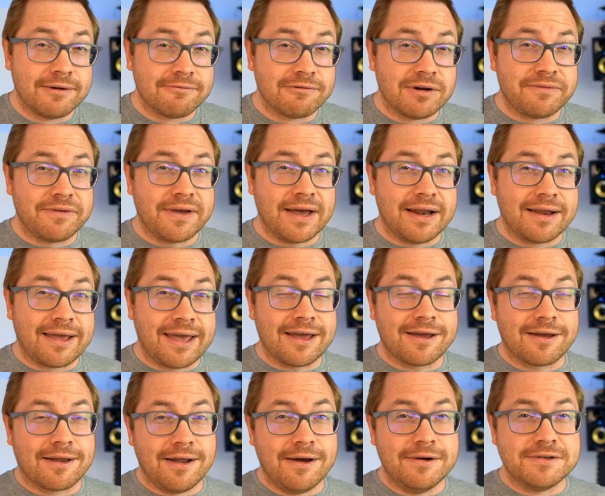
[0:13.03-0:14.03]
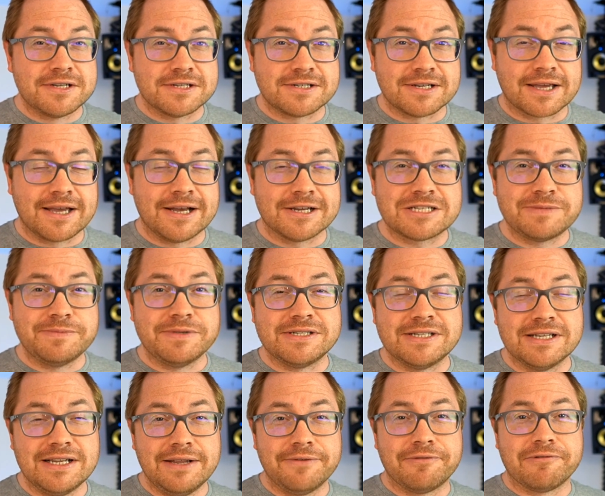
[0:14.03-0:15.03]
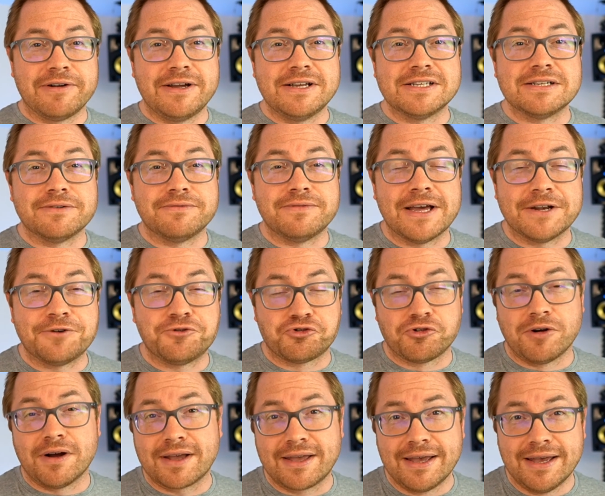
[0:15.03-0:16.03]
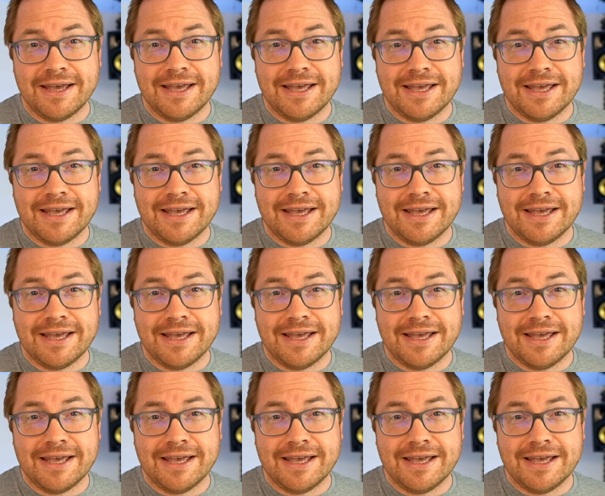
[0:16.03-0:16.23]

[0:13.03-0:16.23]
Rivian get closer to customer deliveries of their truck